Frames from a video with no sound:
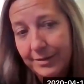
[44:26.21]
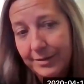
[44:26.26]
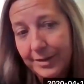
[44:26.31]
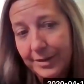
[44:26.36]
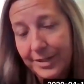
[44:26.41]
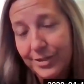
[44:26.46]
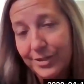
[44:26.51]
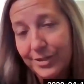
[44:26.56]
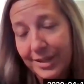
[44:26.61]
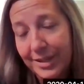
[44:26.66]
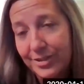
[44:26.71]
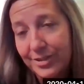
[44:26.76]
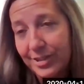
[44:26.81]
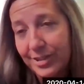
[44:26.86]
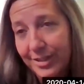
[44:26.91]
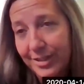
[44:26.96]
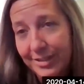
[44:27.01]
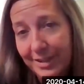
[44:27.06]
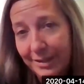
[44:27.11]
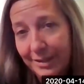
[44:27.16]
I just thought she
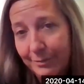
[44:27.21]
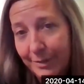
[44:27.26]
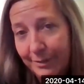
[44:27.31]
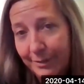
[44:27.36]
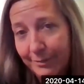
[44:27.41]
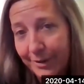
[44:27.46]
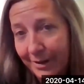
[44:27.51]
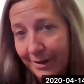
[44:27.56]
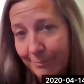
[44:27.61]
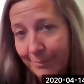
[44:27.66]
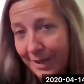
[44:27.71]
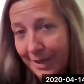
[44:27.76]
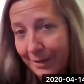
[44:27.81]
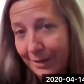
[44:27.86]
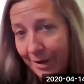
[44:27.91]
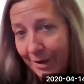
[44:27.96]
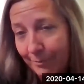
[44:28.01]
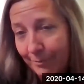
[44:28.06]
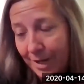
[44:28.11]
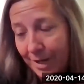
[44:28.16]
looked like my my
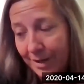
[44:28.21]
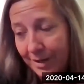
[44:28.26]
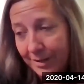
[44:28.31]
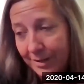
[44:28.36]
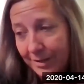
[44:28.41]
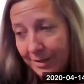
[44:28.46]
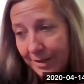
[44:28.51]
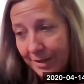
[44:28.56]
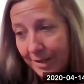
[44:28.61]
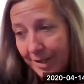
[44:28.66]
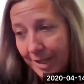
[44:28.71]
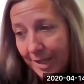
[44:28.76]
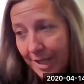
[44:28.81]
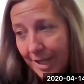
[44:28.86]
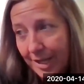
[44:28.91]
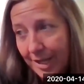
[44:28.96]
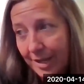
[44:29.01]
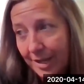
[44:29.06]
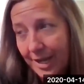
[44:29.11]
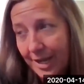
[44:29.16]
grandma,
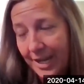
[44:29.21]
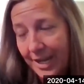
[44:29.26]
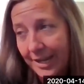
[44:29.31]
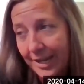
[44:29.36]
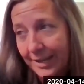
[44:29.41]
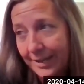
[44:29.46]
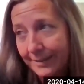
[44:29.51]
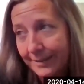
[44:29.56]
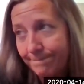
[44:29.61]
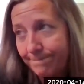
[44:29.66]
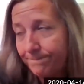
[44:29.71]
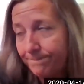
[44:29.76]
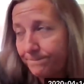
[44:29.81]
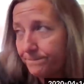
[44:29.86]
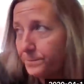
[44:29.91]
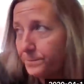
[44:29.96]
and